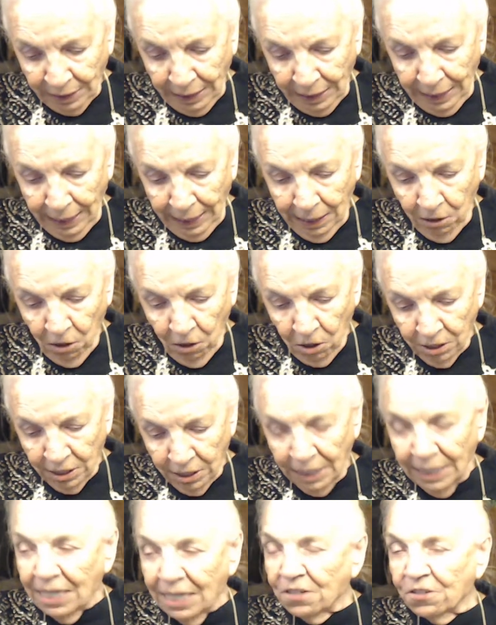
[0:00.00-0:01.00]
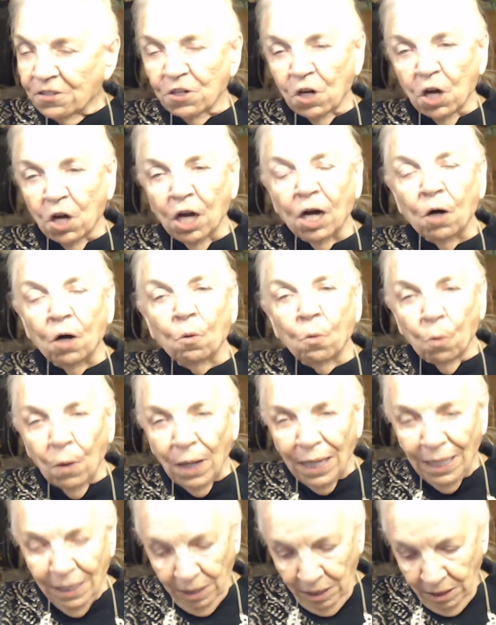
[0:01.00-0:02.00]
He looked and he saw a
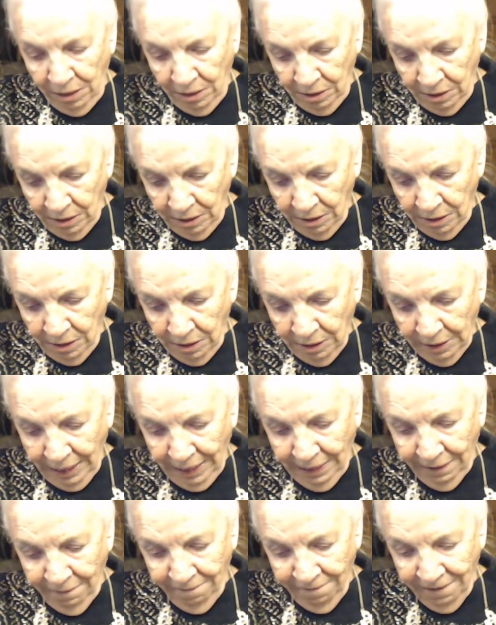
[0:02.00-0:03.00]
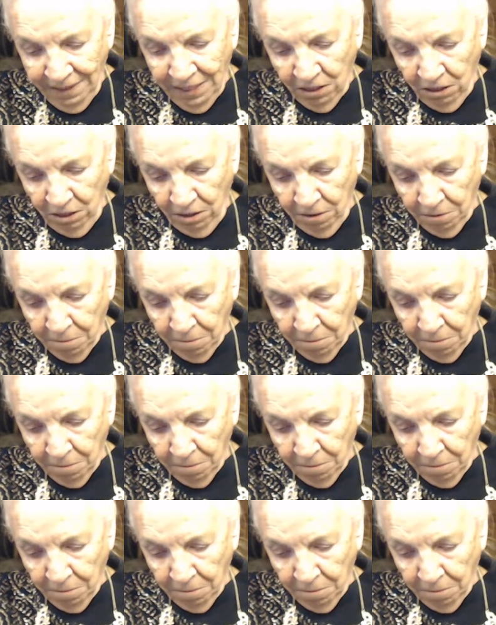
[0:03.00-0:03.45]
well in a field.